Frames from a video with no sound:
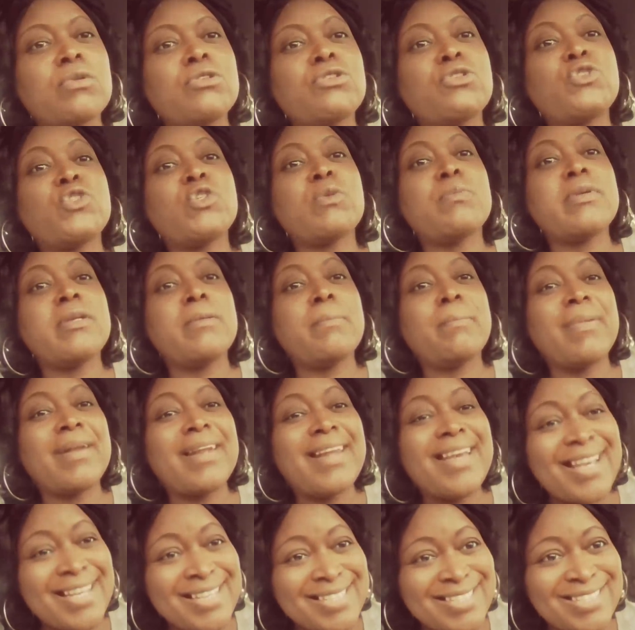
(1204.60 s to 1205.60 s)
I want you to be
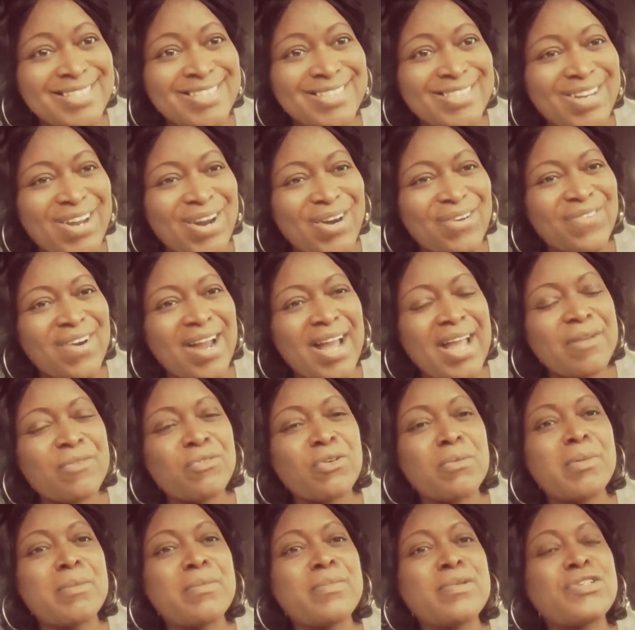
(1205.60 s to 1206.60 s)
blessed. All right.
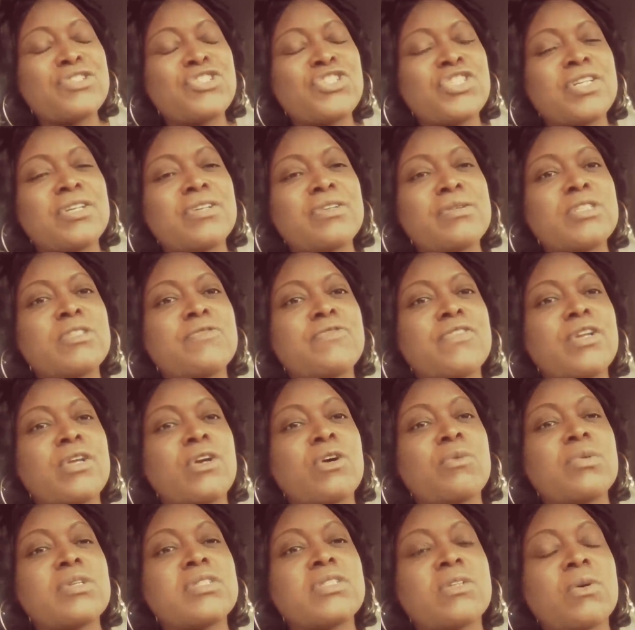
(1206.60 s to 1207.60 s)
Remember to share this
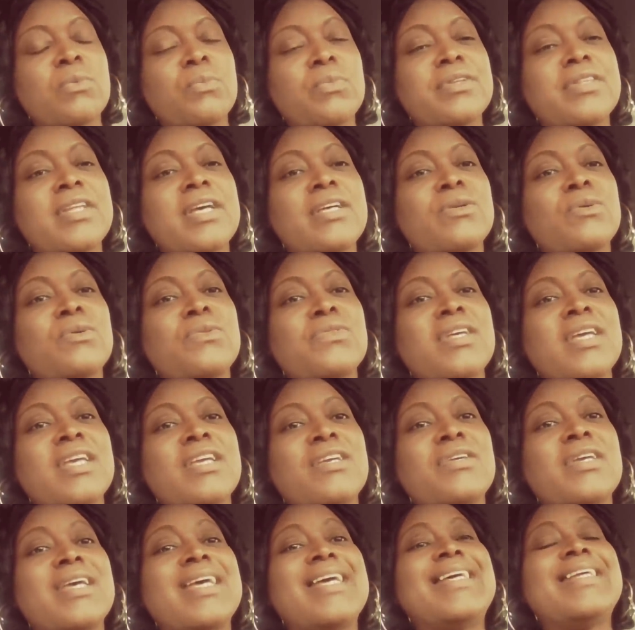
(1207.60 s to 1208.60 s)
video with someone that you
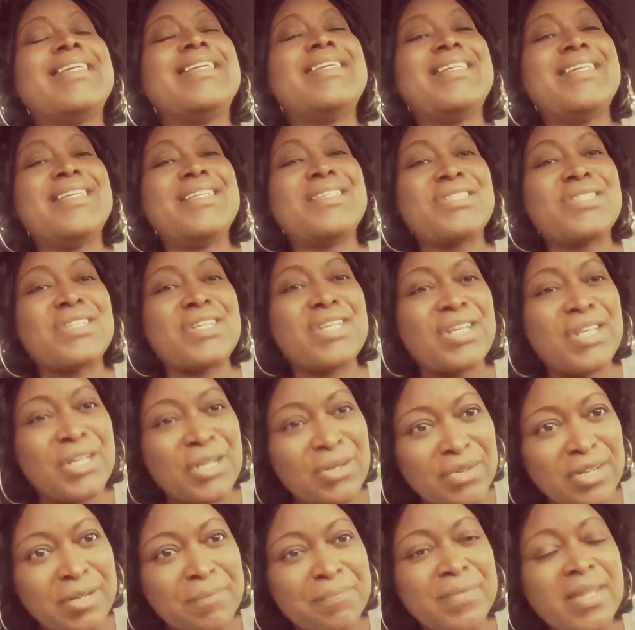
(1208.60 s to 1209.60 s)
think needs to
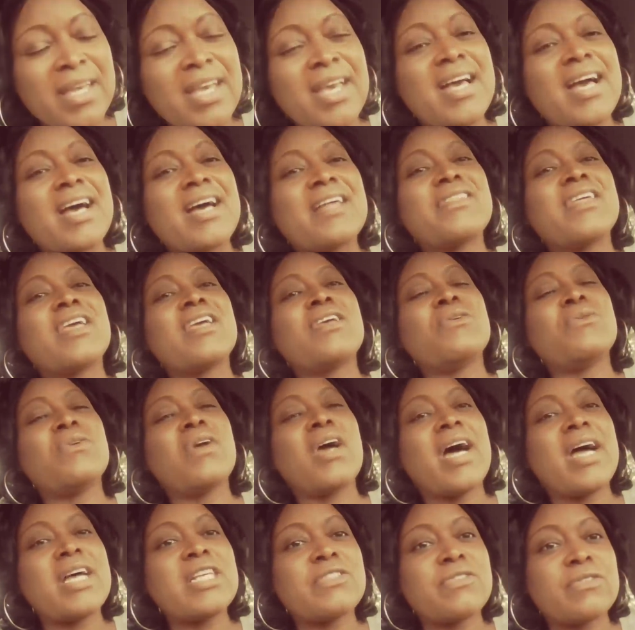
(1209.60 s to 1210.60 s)
hear it. I thank you
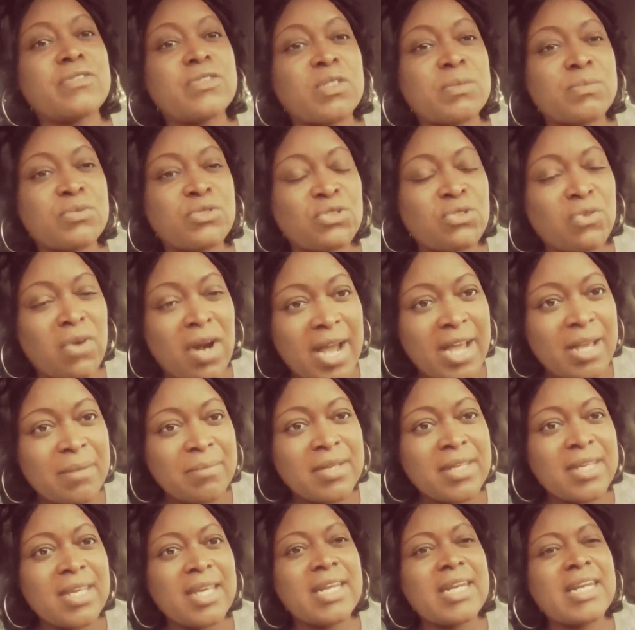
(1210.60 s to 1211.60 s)
guys for
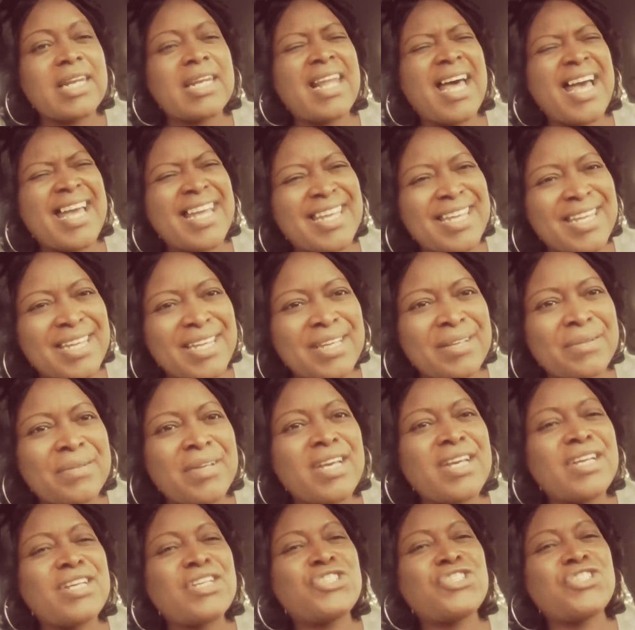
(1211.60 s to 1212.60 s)
subscribing and liking
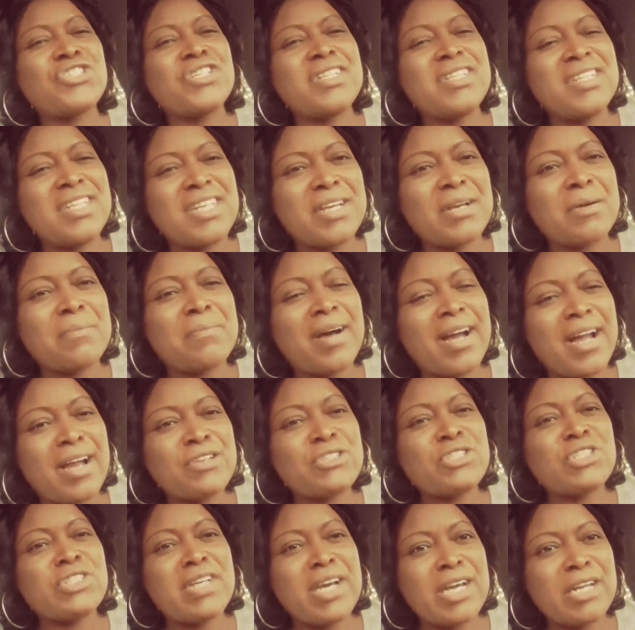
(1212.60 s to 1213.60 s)
Shanika
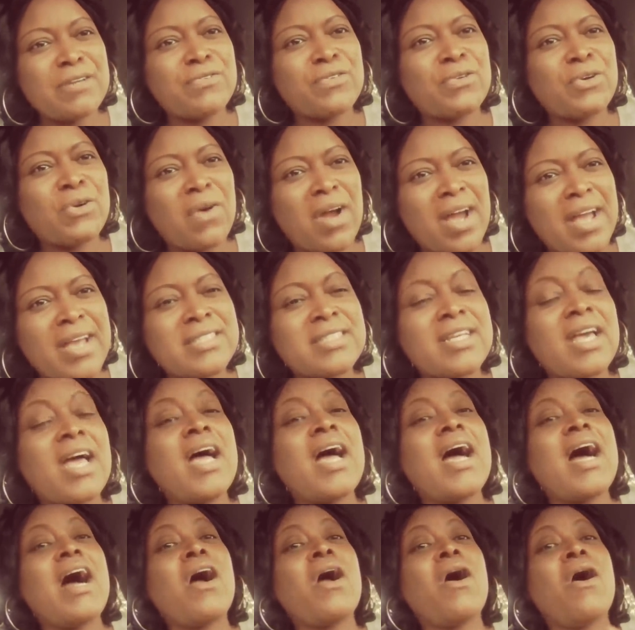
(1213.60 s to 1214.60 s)
Buyers United for Christ.
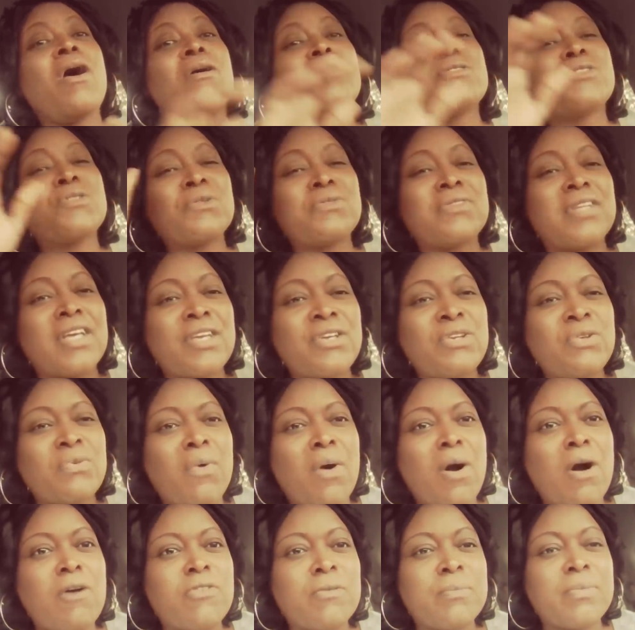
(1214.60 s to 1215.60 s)
I also thank
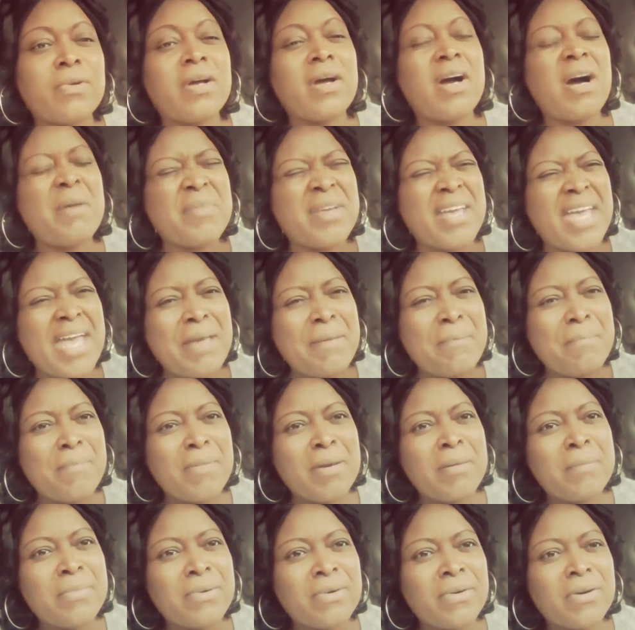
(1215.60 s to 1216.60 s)
you all for becoming a
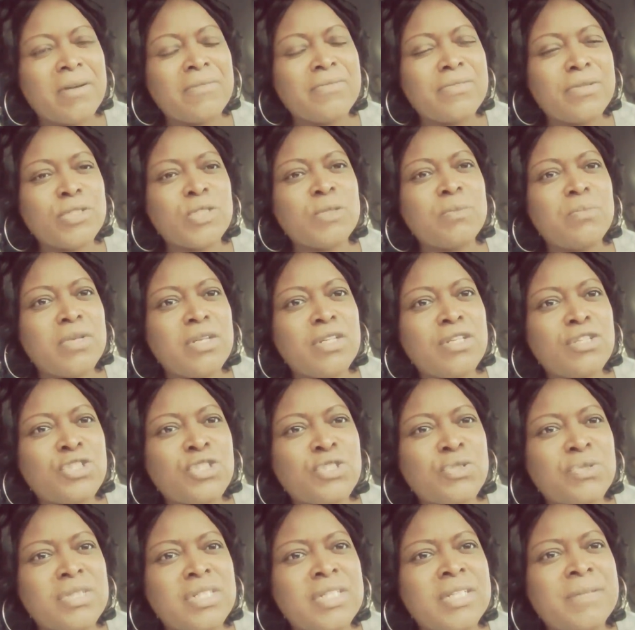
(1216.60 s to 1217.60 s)
member of this
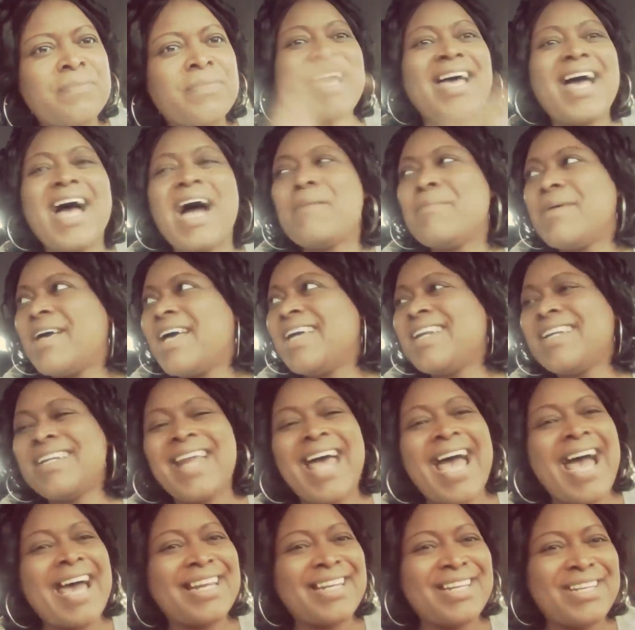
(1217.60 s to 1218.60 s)
ministry. I'm
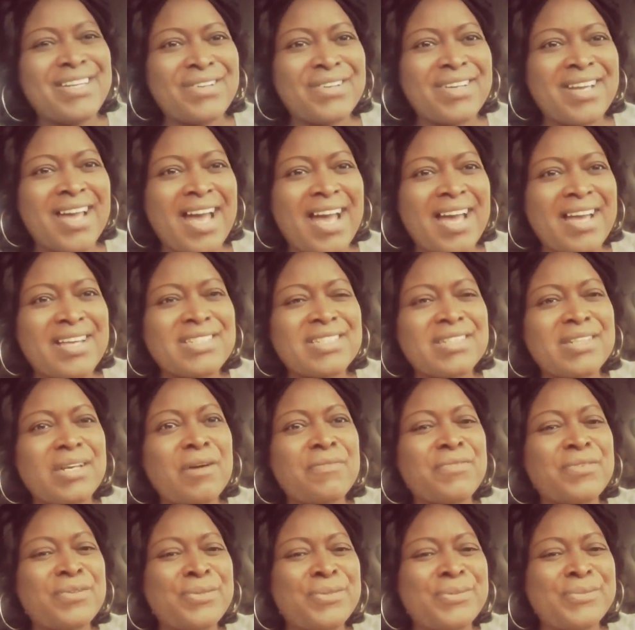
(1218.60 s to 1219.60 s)
headed out of here, guys.
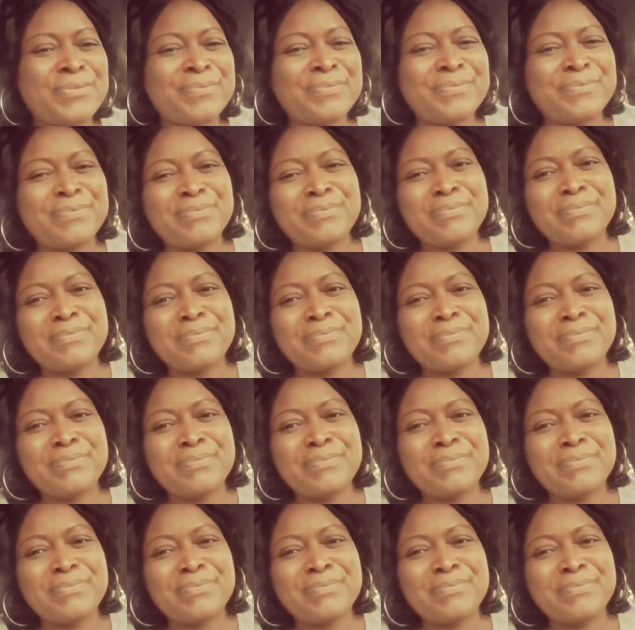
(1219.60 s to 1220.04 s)
Love you.